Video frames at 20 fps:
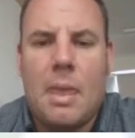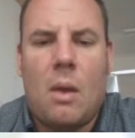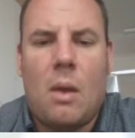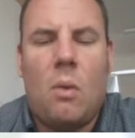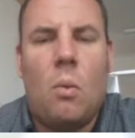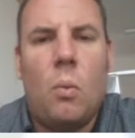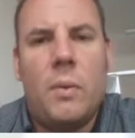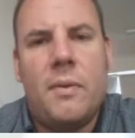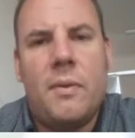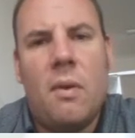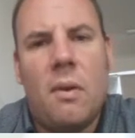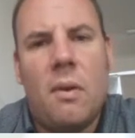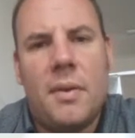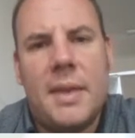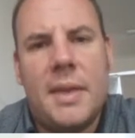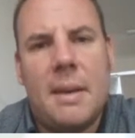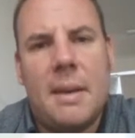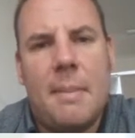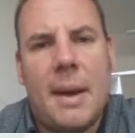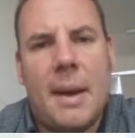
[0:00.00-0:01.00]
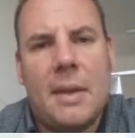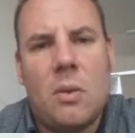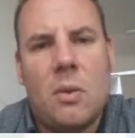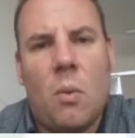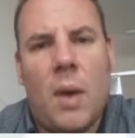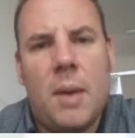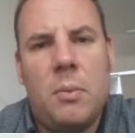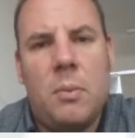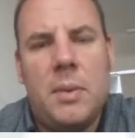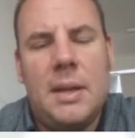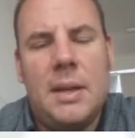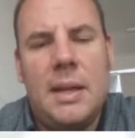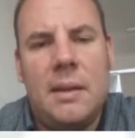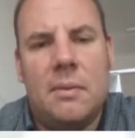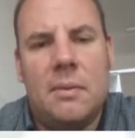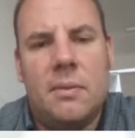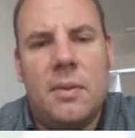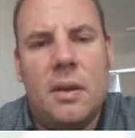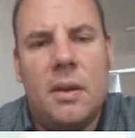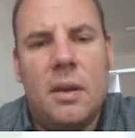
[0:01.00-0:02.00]
We've got to think about the way we
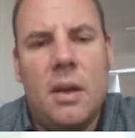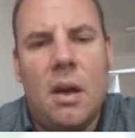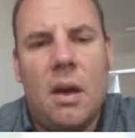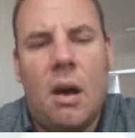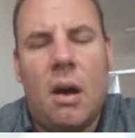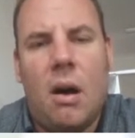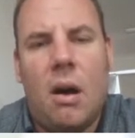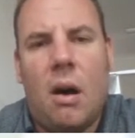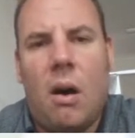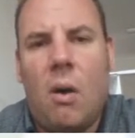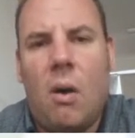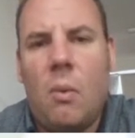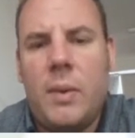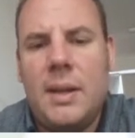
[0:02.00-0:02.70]
live. Are